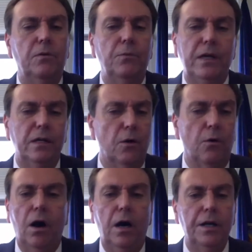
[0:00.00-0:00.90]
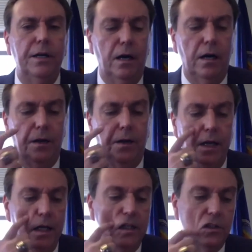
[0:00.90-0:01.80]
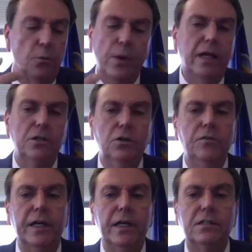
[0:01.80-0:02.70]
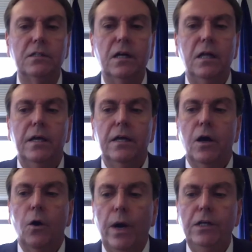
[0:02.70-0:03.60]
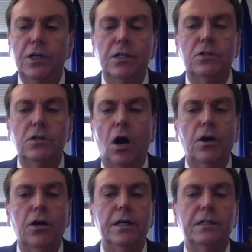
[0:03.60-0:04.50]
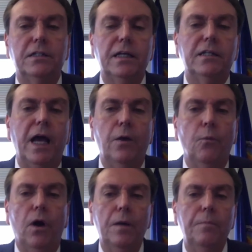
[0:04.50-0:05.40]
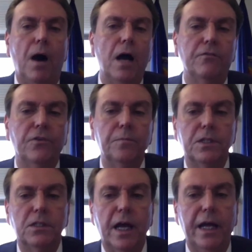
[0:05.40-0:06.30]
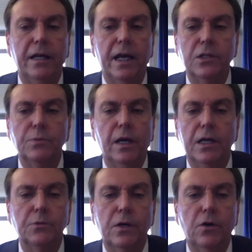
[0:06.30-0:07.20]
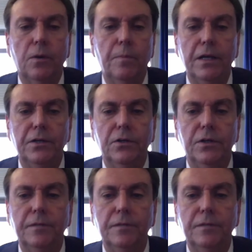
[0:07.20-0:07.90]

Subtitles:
We could go on and on. So we can do this. We just aren't going to dictate one model from the state as we go about doing it.